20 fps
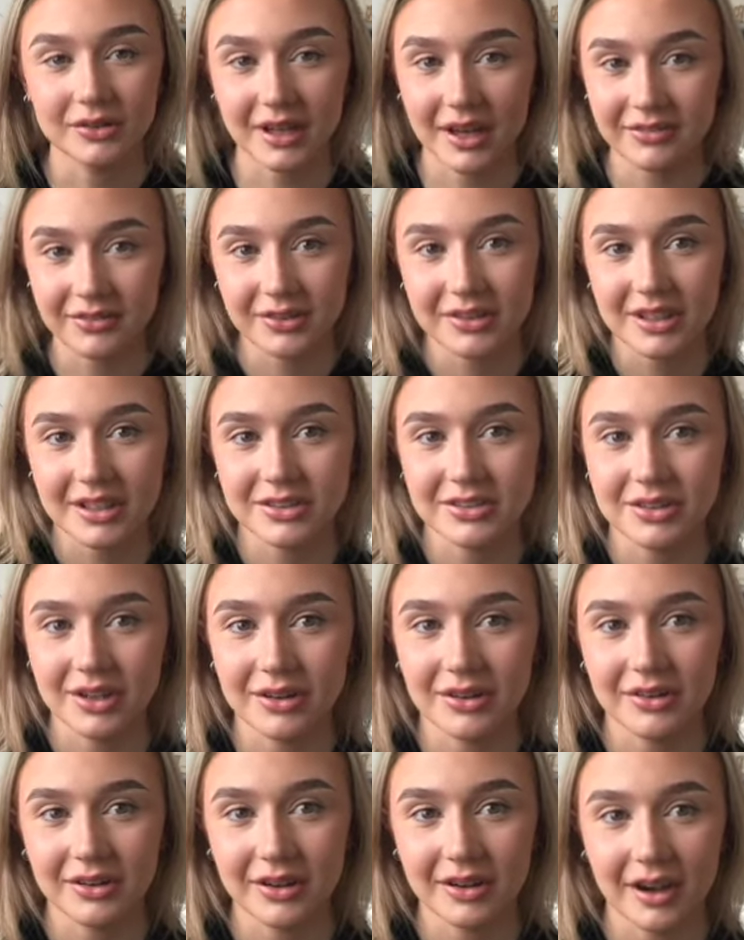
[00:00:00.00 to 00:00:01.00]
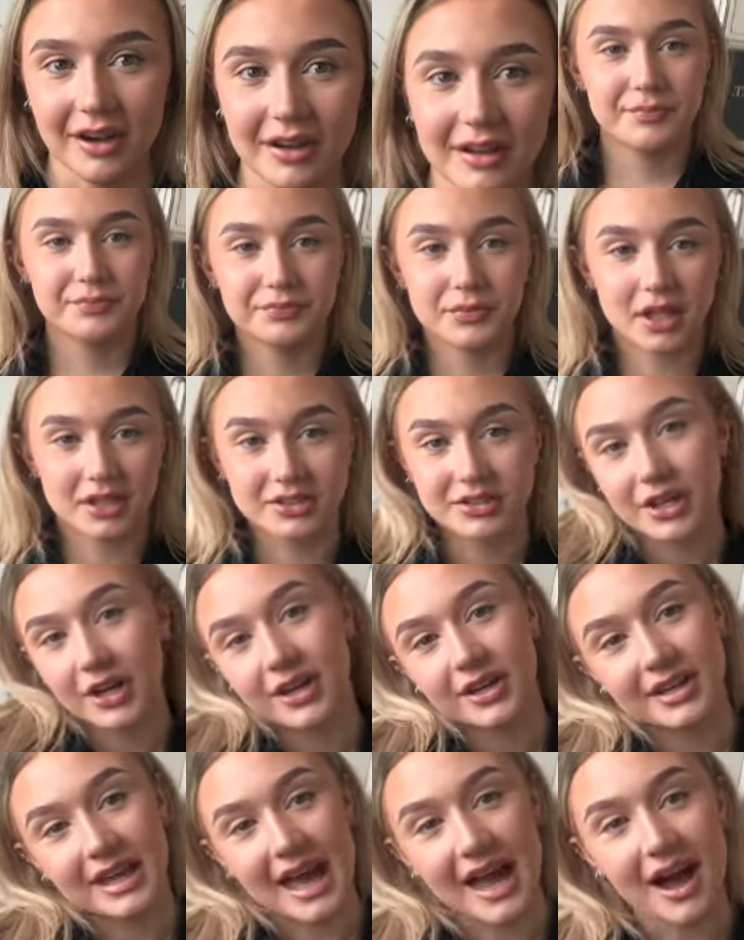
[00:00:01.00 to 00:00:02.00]
That feels like so long ago. And mm, so
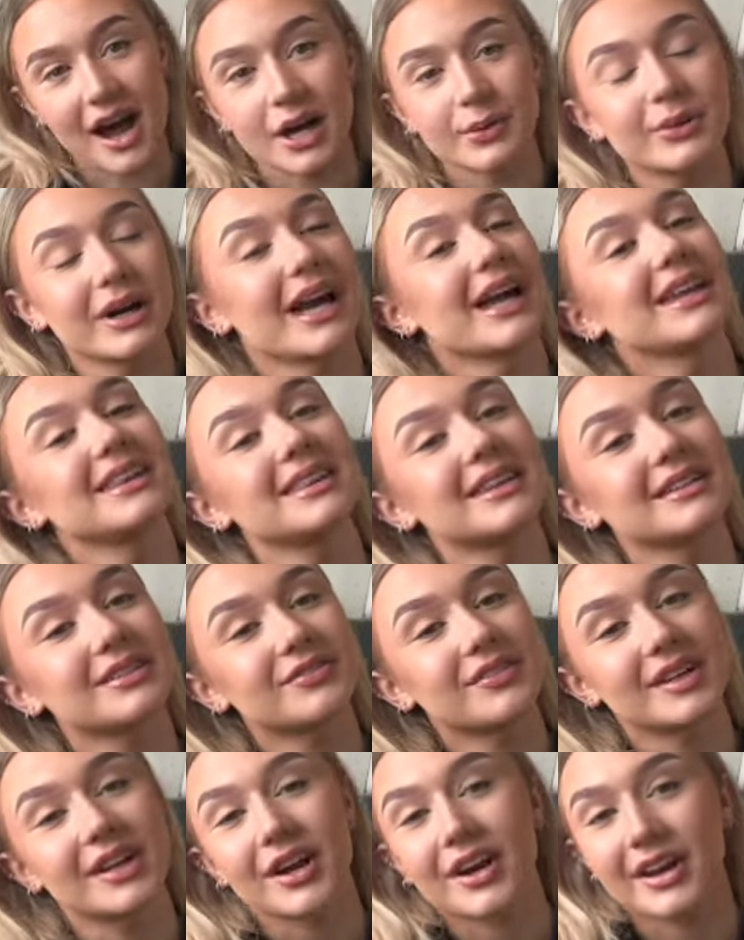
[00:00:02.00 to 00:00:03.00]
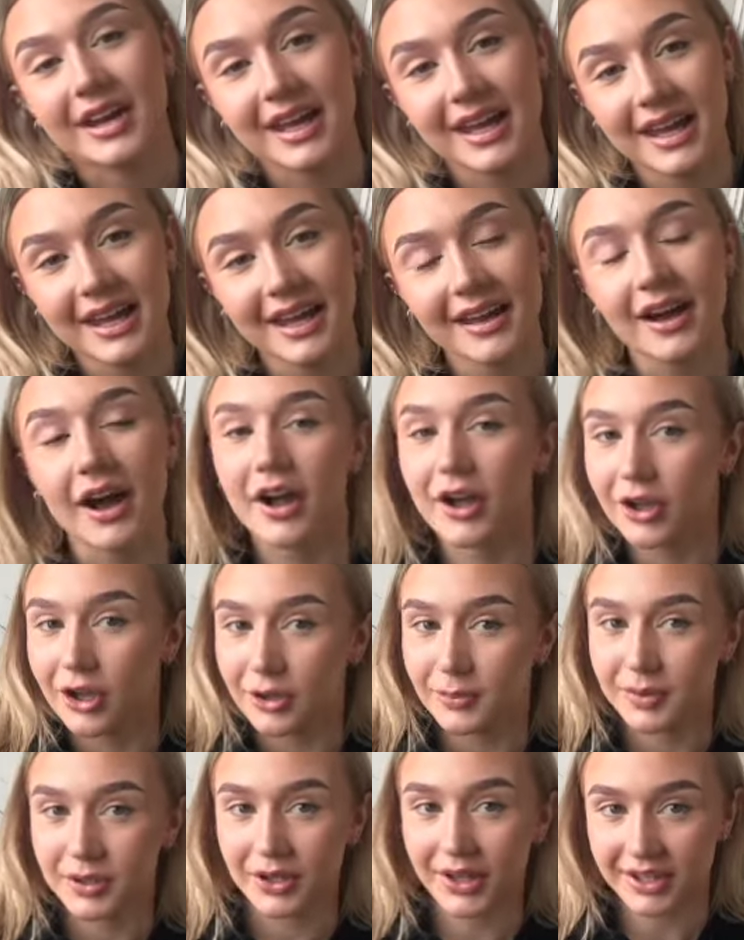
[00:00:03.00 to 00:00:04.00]
yeah, I will end this video here. I
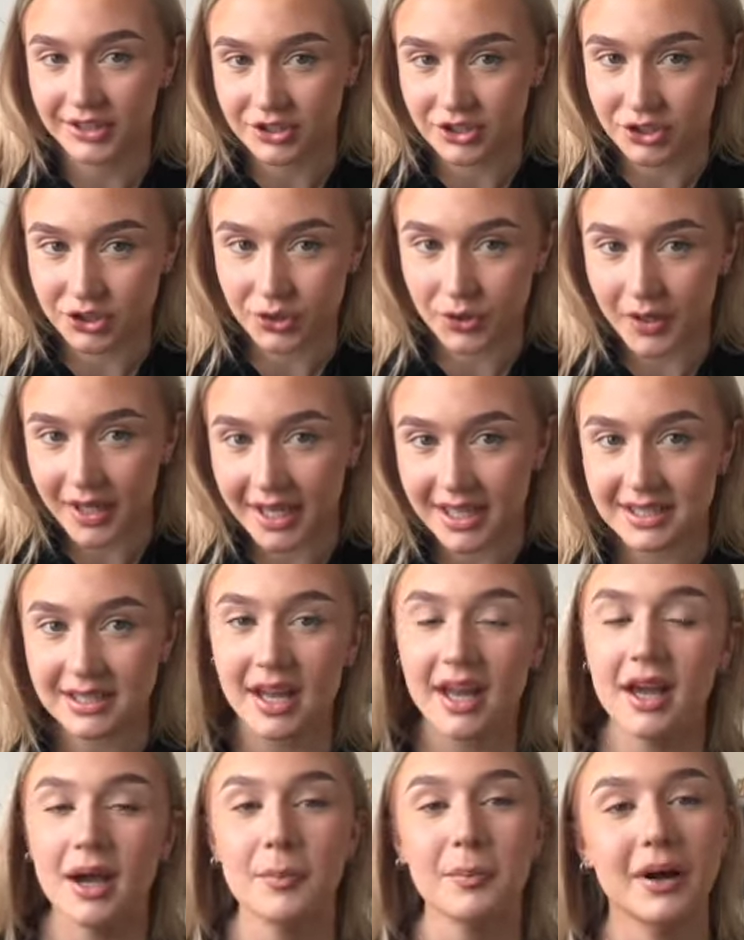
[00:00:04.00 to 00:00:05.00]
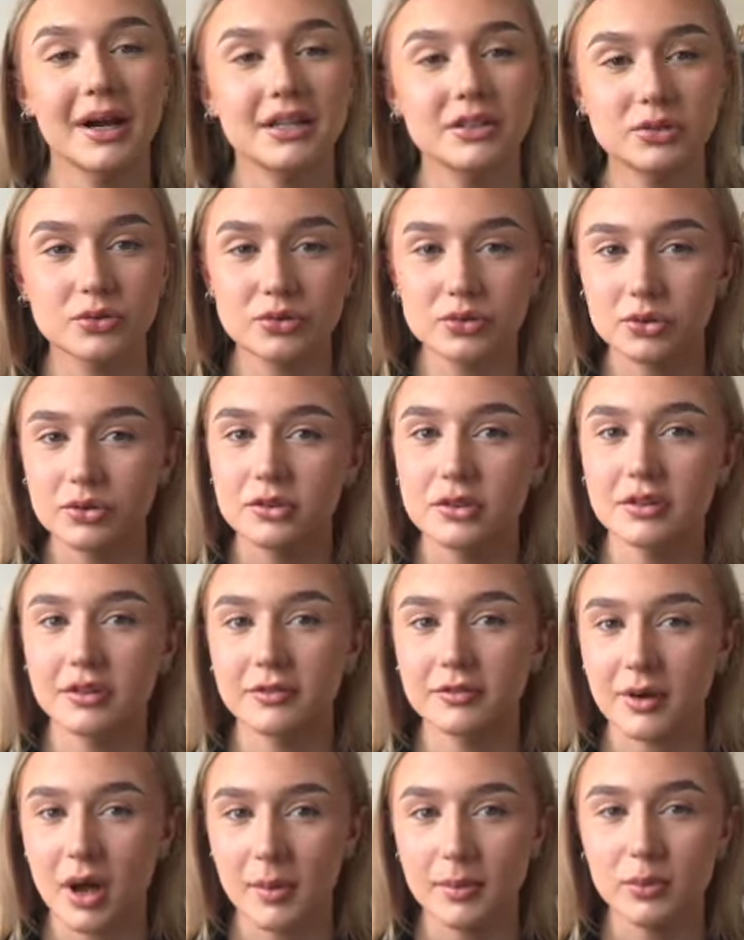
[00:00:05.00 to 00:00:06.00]
hope you enjoyed my little sort
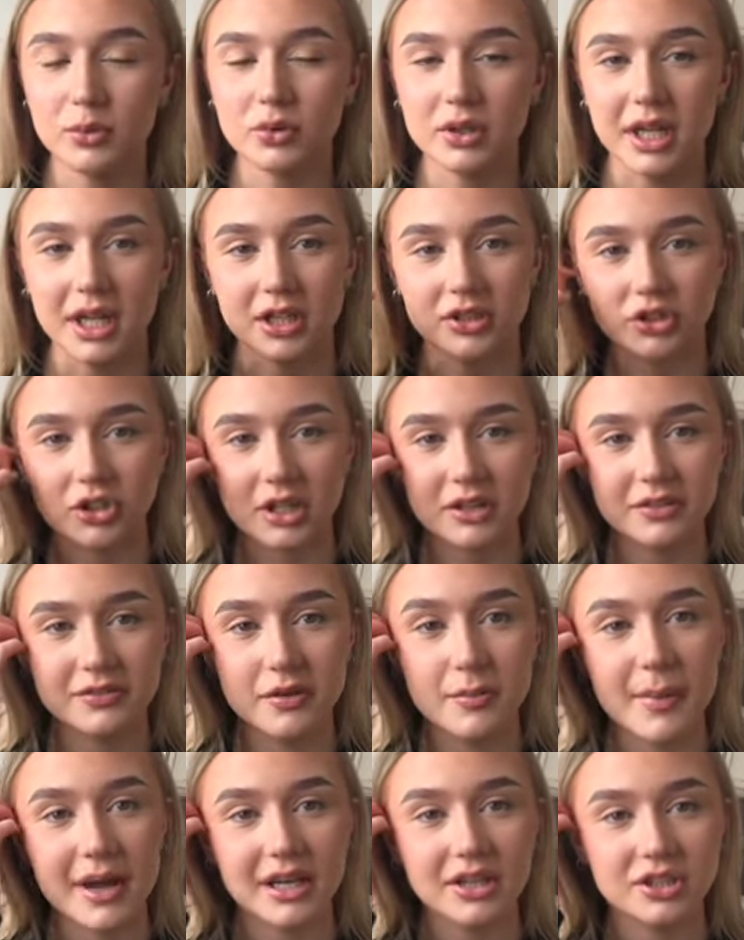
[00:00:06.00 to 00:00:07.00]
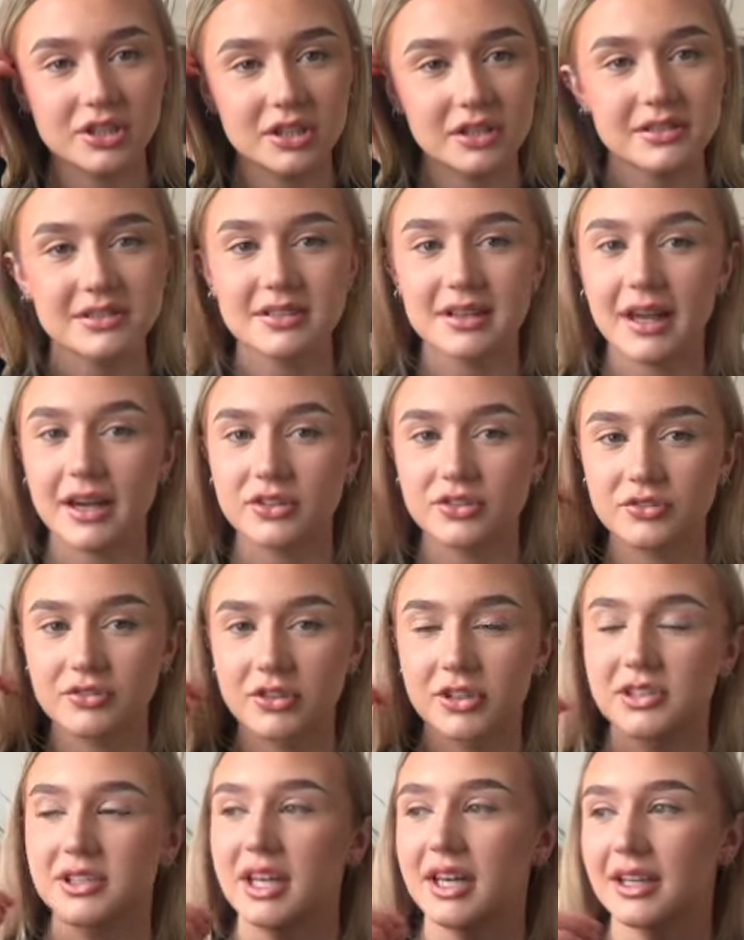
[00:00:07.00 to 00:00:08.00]
of morning transformation slash
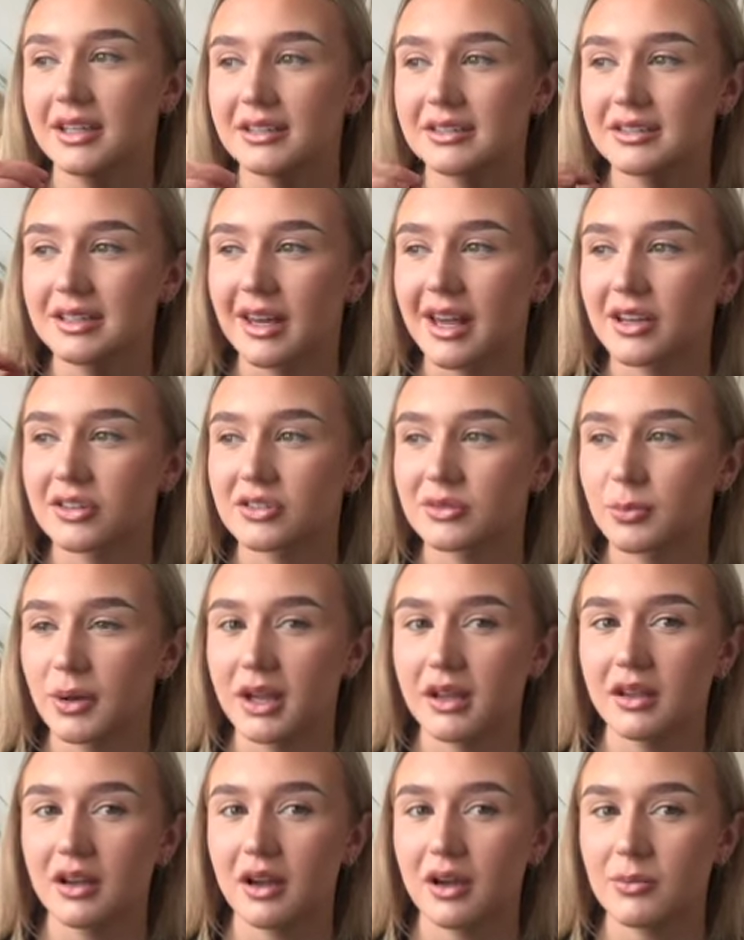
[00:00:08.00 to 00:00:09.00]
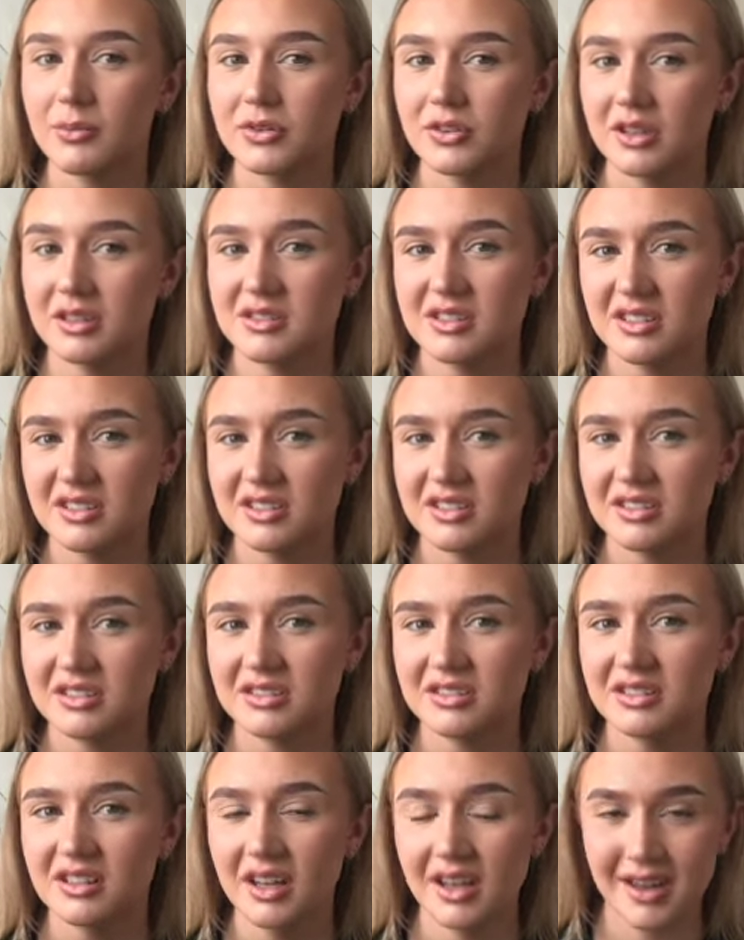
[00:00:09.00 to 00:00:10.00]
routine slash makeup
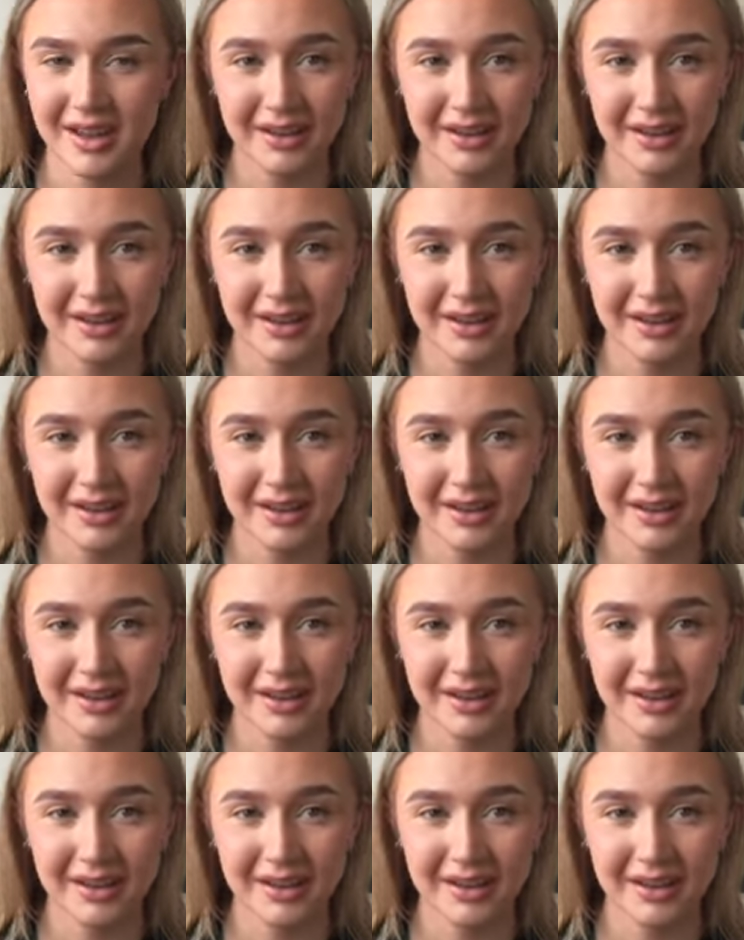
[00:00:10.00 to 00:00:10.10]
transition.